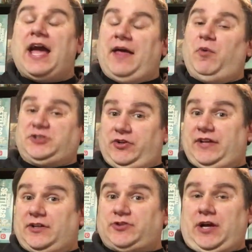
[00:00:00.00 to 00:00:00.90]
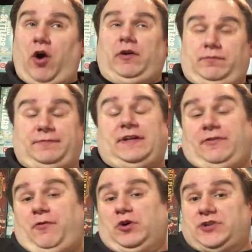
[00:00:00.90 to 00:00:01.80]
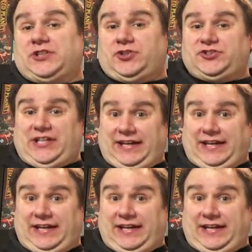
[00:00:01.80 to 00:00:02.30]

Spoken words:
And once you get get the 4 treasures